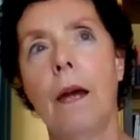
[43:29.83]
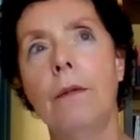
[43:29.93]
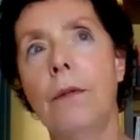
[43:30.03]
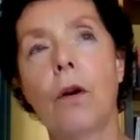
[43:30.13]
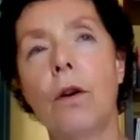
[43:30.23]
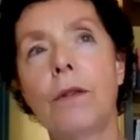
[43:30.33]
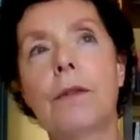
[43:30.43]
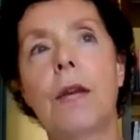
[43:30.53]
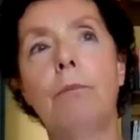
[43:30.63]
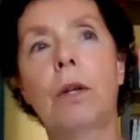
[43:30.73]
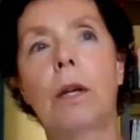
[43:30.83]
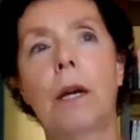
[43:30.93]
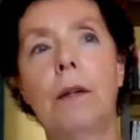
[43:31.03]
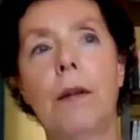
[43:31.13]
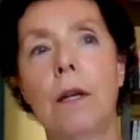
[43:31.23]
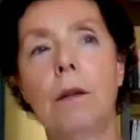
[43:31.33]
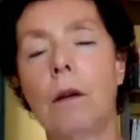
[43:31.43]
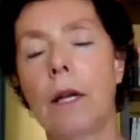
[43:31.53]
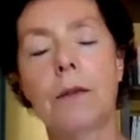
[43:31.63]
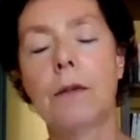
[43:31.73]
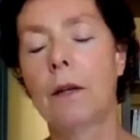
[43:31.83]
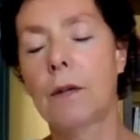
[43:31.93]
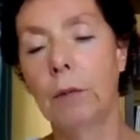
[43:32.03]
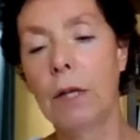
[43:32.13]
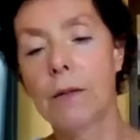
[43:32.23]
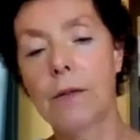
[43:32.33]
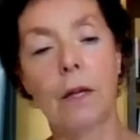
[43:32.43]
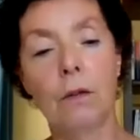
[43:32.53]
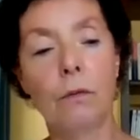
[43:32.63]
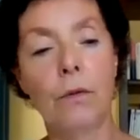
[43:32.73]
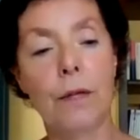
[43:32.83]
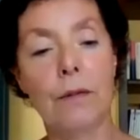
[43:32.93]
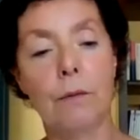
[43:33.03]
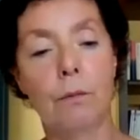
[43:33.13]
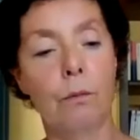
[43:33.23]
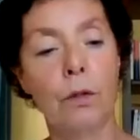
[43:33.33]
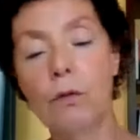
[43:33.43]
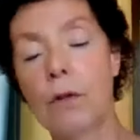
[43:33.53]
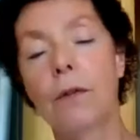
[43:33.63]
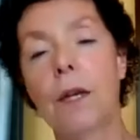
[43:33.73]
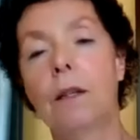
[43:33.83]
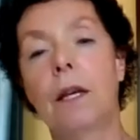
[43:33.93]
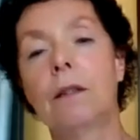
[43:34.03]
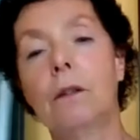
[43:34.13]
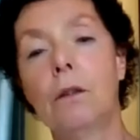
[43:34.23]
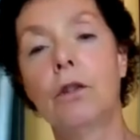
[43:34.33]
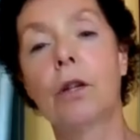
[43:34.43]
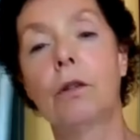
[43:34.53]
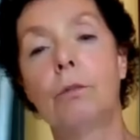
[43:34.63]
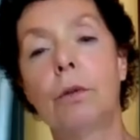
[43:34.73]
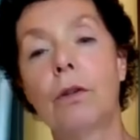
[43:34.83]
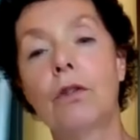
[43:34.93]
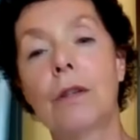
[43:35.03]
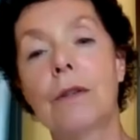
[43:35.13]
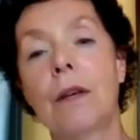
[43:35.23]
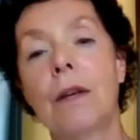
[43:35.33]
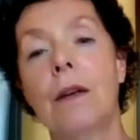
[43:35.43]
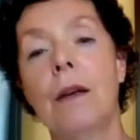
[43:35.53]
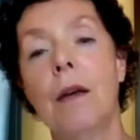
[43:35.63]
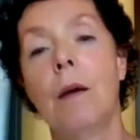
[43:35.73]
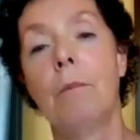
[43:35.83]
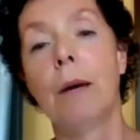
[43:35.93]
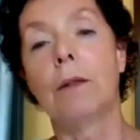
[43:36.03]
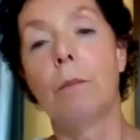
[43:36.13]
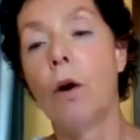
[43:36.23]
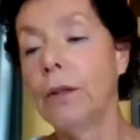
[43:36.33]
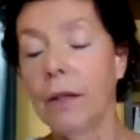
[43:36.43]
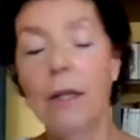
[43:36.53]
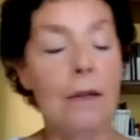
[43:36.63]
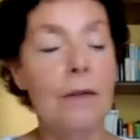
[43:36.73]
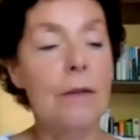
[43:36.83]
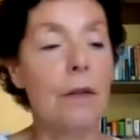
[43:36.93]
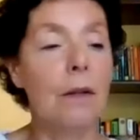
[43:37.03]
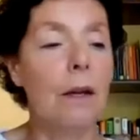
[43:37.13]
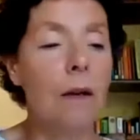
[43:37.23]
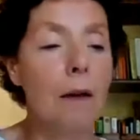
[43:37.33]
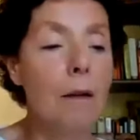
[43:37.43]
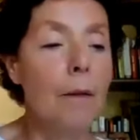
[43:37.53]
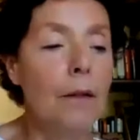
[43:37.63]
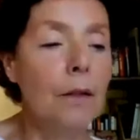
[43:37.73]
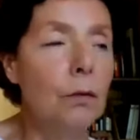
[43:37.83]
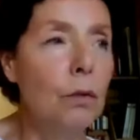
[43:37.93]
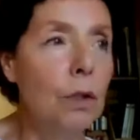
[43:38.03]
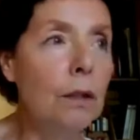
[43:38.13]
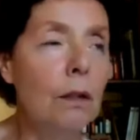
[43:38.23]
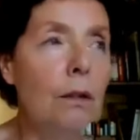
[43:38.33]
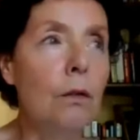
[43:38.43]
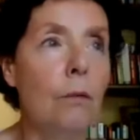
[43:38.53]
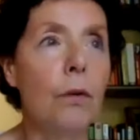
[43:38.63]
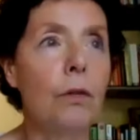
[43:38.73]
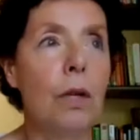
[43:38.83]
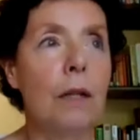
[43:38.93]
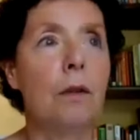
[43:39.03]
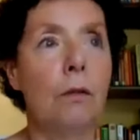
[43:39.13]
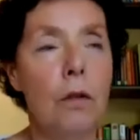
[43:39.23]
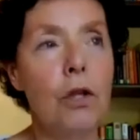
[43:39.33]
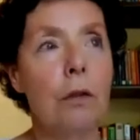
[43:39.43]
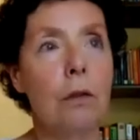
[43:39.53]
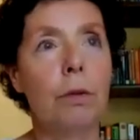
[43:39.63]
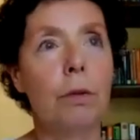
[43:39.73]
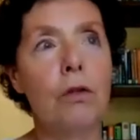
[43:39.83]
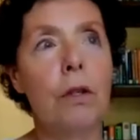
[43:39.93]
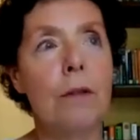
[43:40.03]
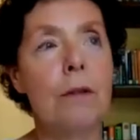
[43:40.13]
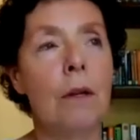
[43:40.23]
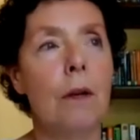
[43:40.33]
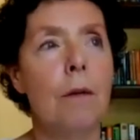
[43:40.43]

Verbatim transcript: and the concept can then let's say somebody else can do this using their technological approaches but the point is uh, you need you know for technological approaches